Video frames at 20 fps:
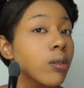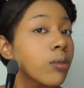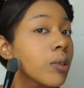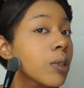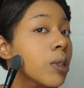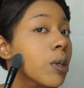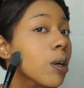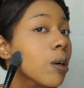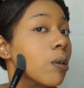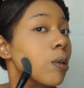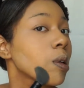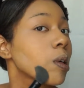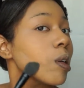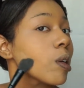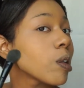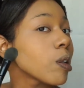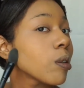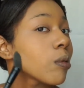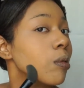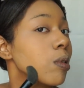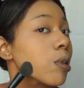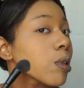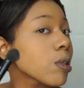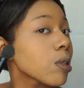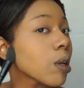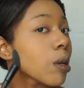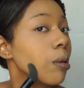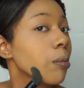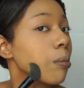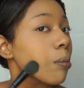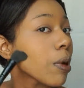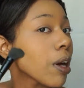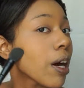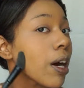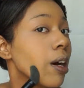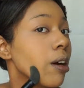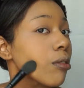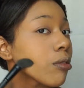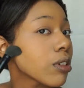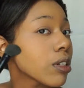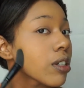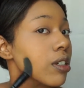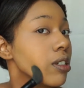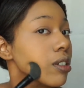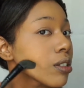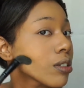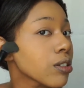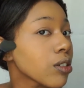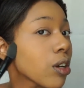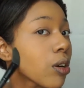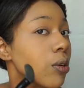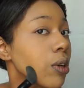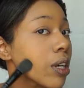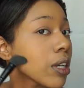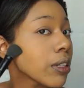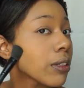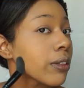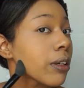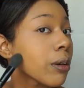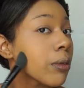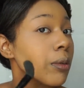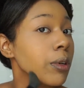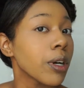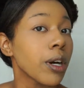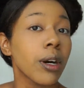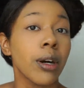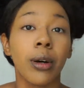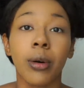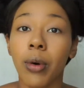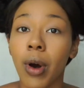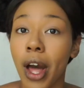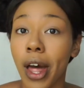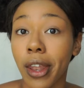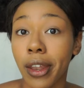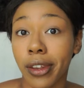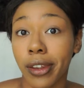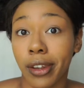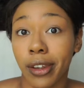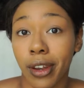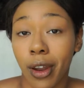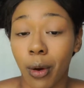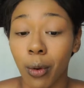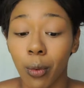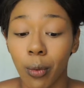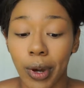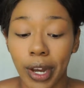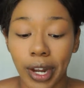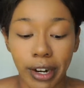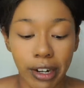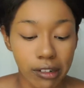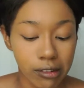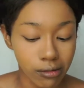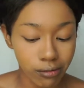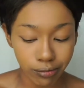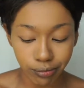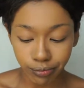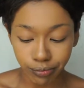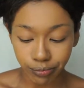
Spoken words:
we're gonna hit it with some powder so it don't go nowhere.